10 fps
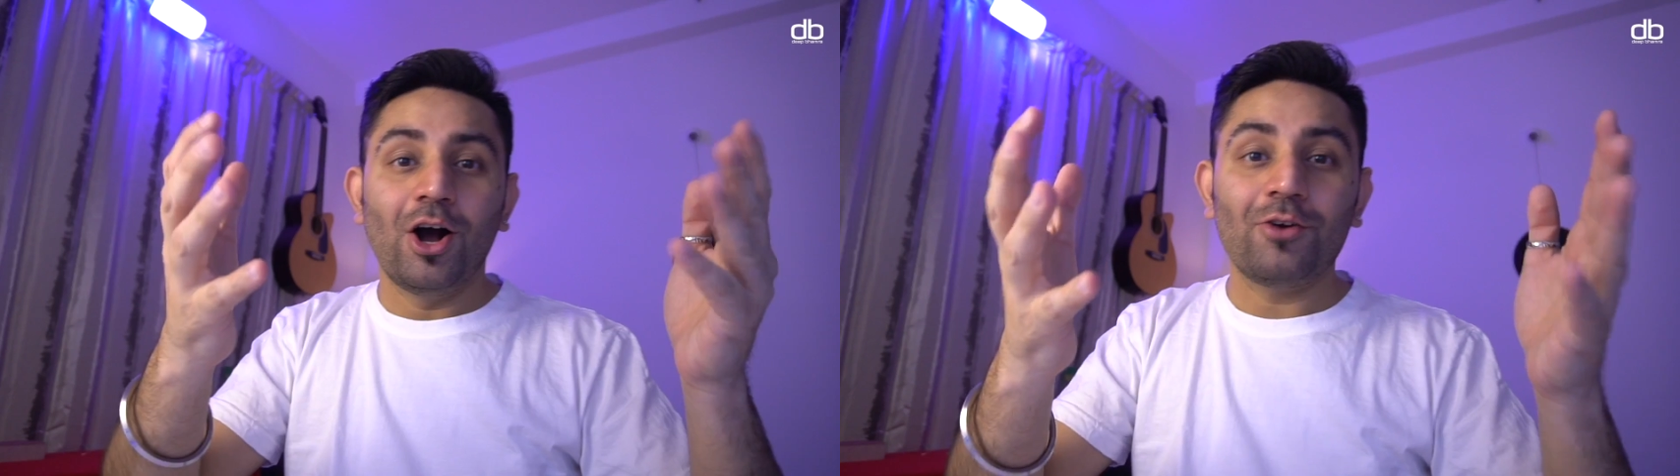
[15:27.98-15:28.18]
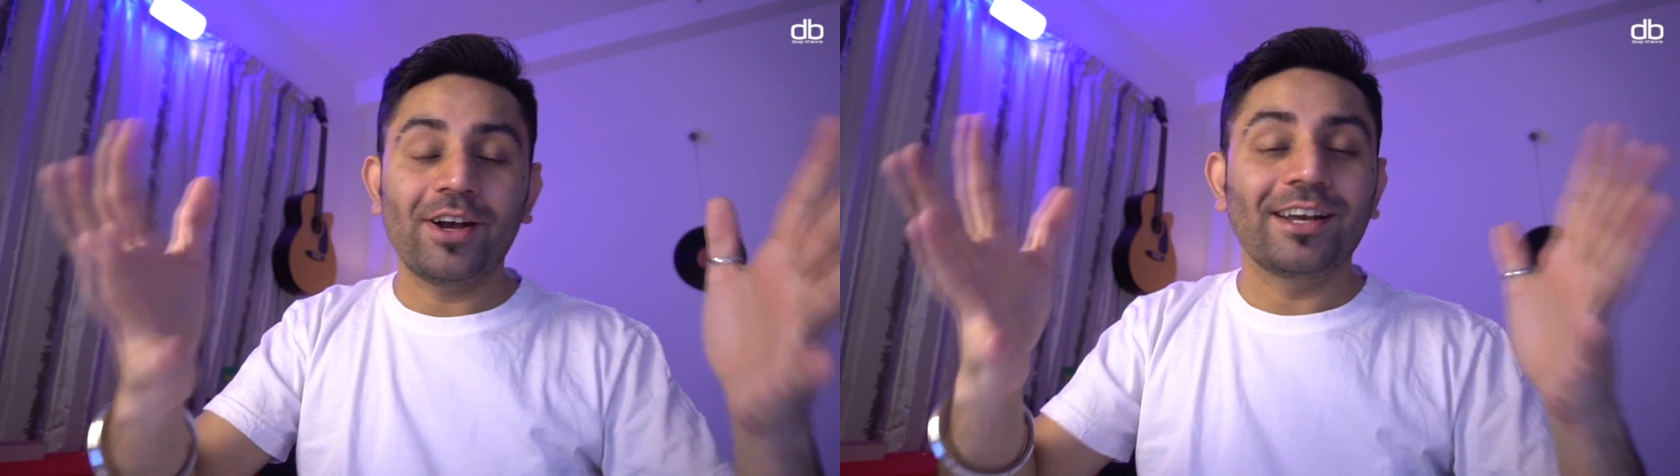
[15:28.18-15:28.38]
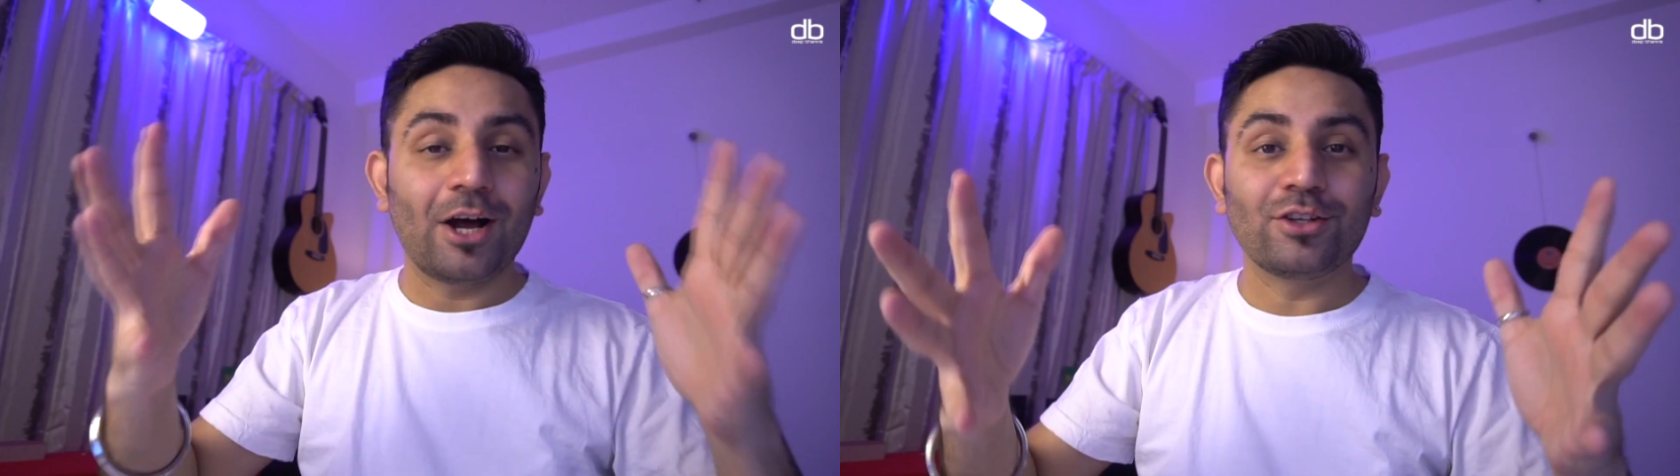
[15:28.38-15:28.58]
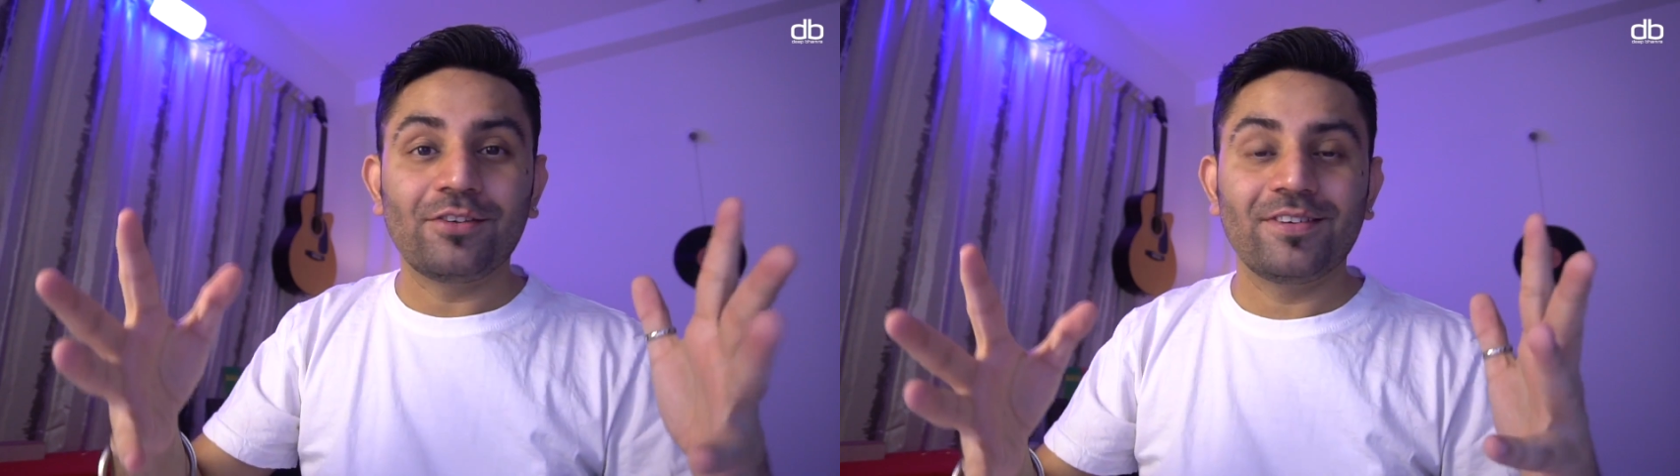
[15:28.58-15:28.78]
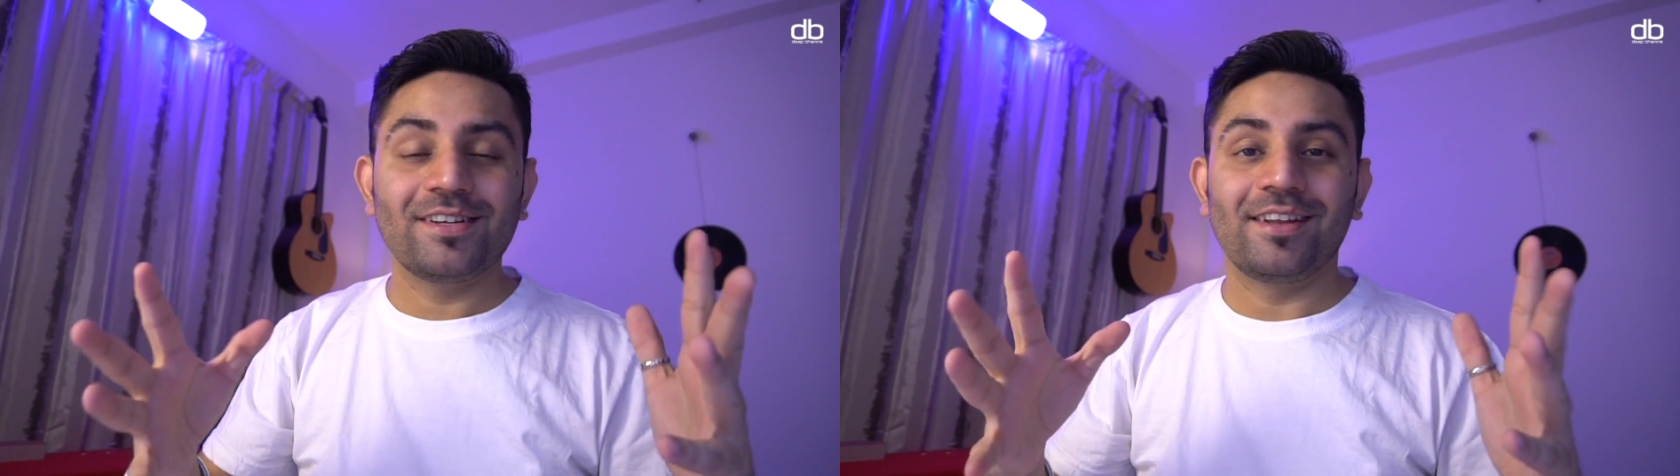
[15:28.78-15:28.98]
Alright, now that
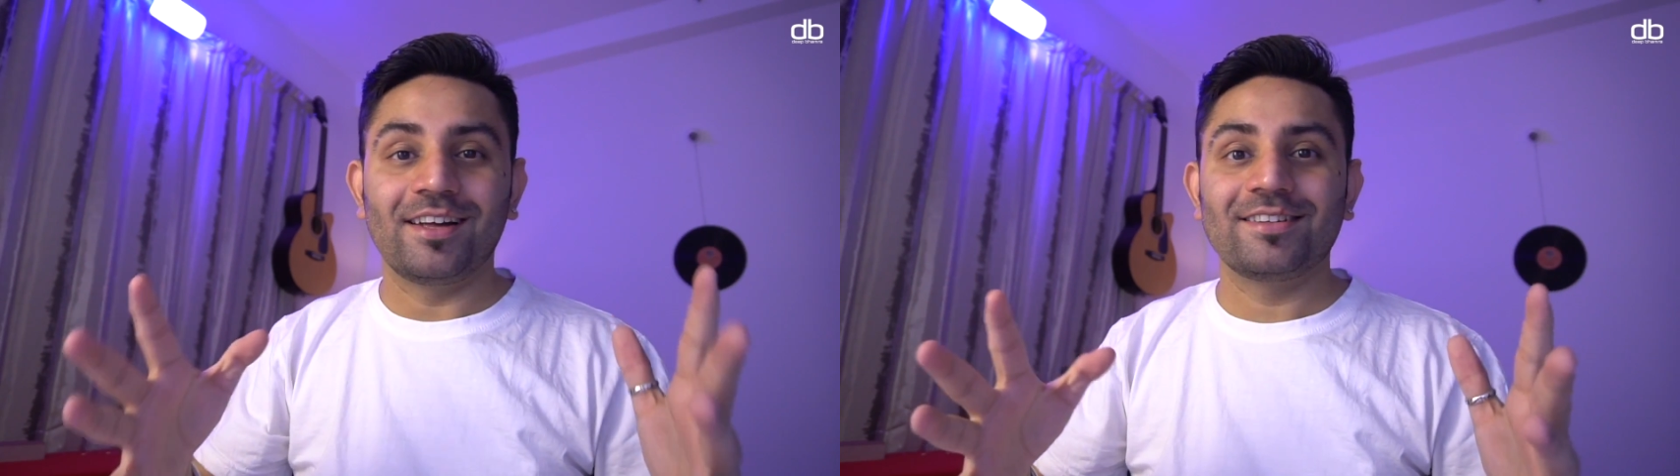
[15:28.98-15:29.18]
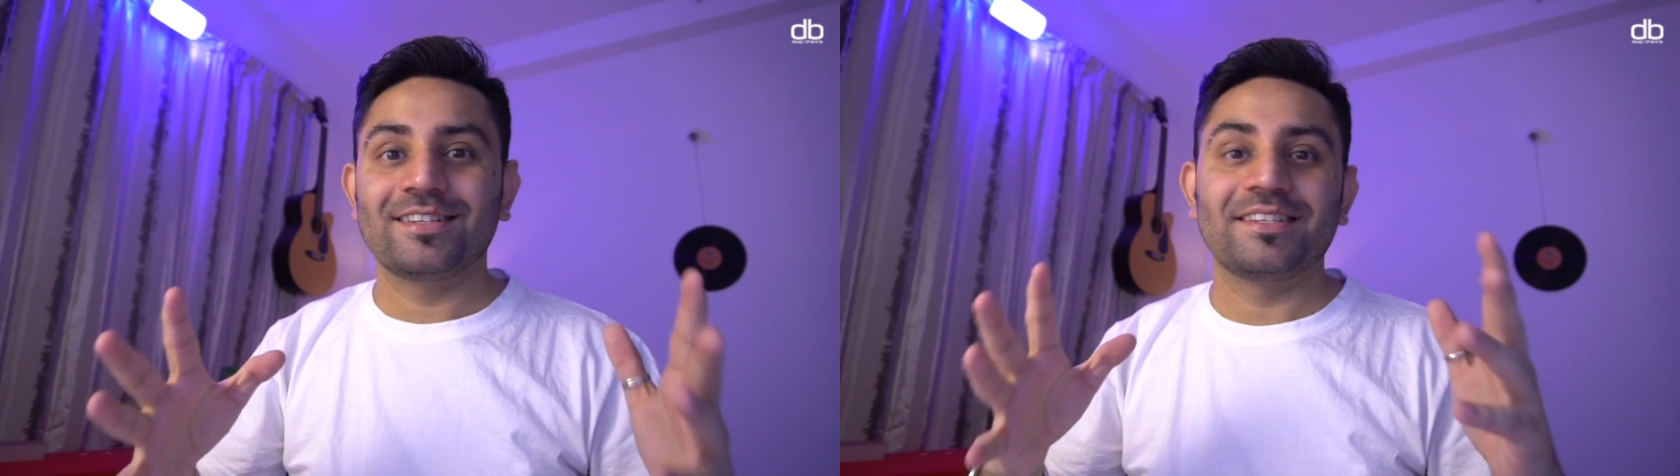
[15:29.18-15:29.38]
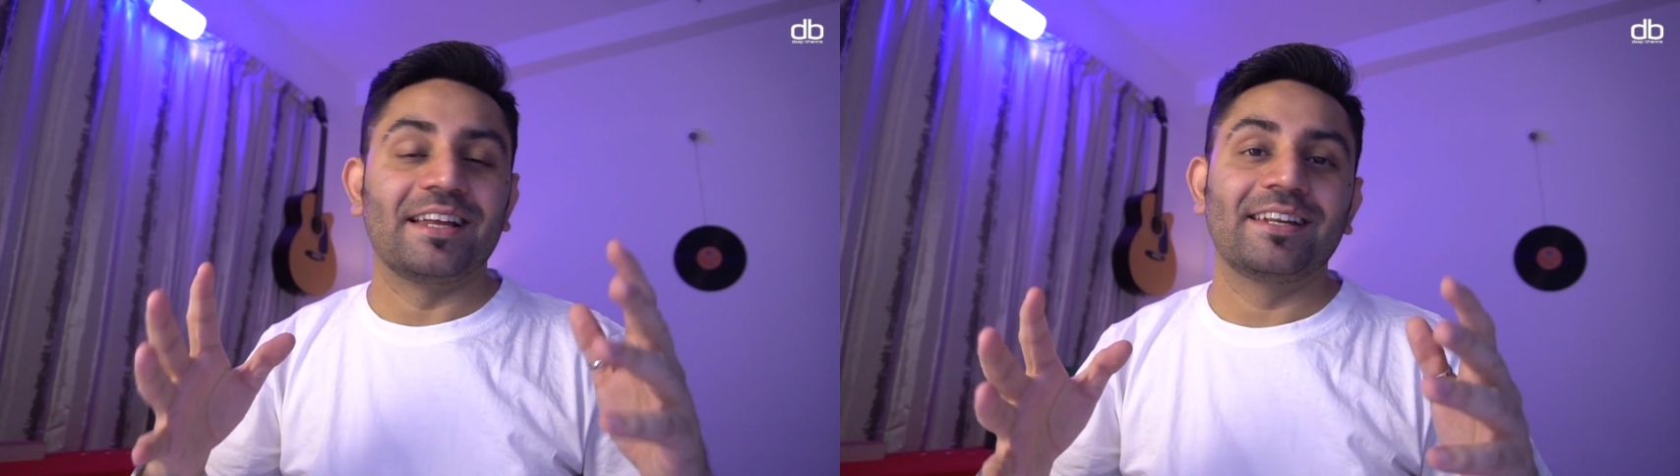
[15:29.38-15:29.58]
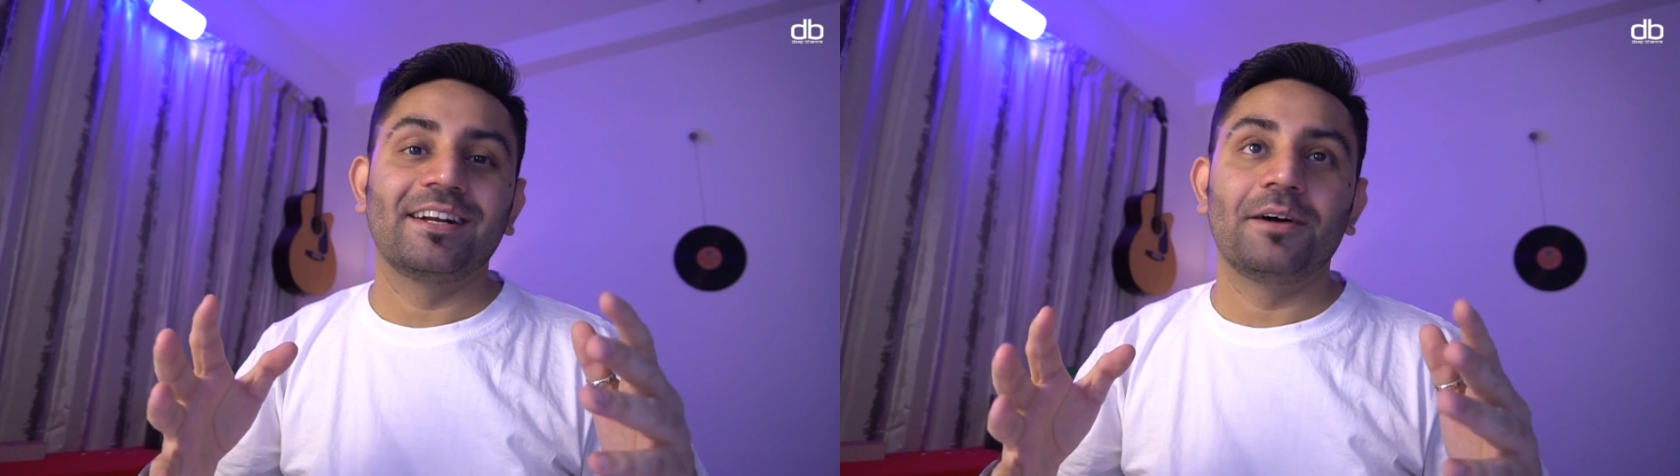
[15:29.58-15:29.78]
we are done setting